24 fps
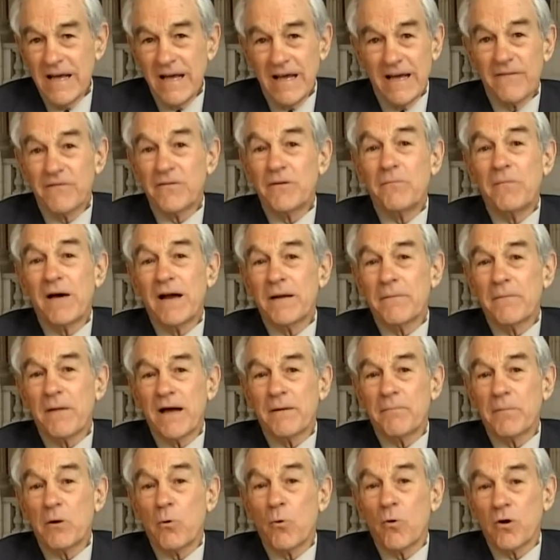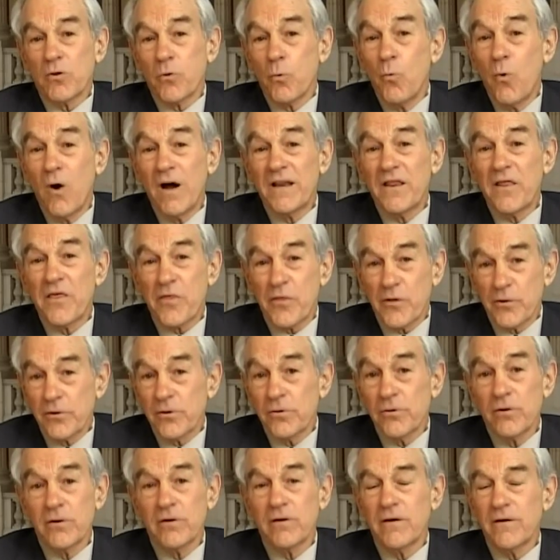if the money might be worth
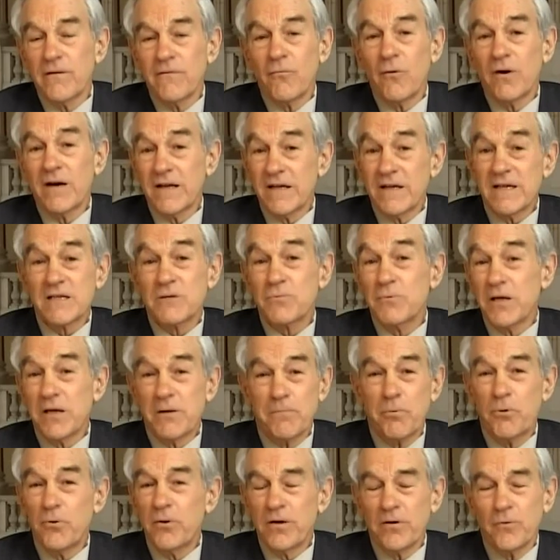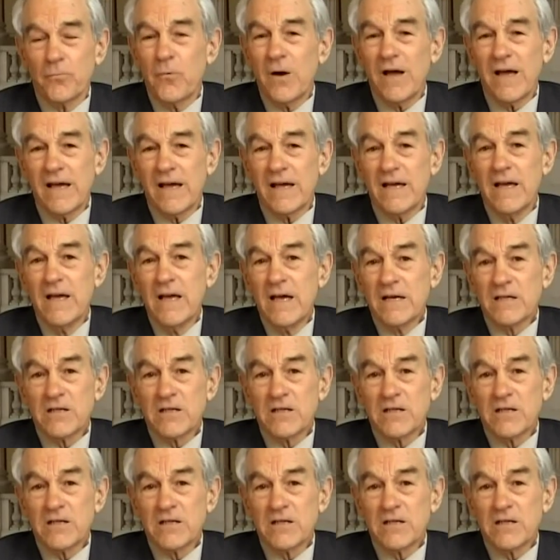1/3 of what it is when you put it away?